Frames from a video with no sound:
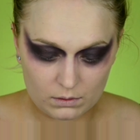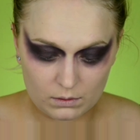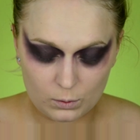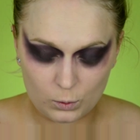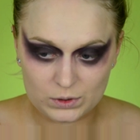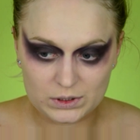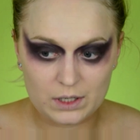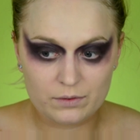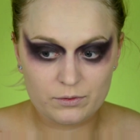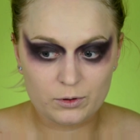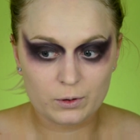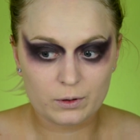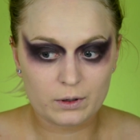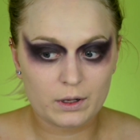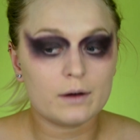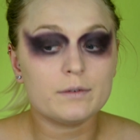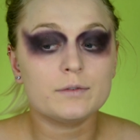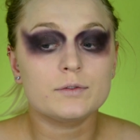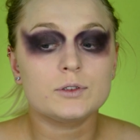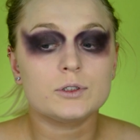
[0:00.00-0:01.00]
Whatever
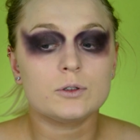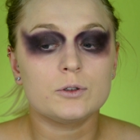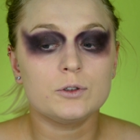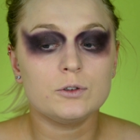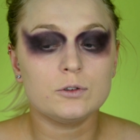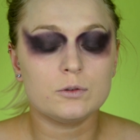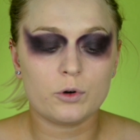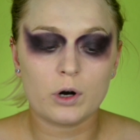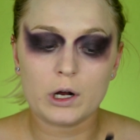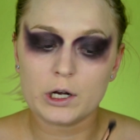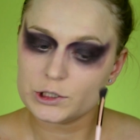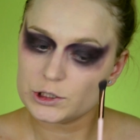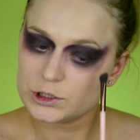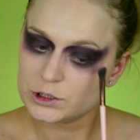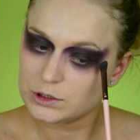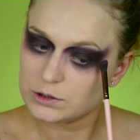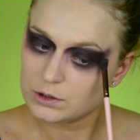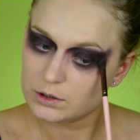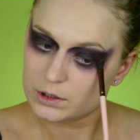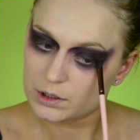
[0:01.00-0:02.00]
left on your
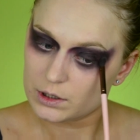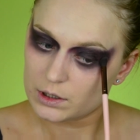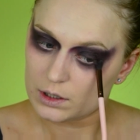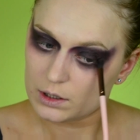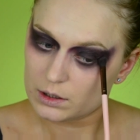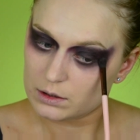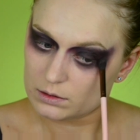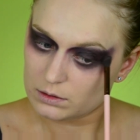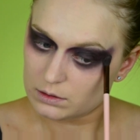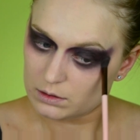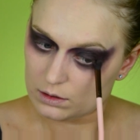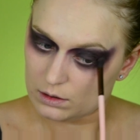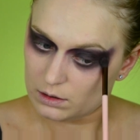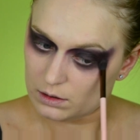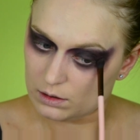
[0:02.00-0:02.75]
brush, you can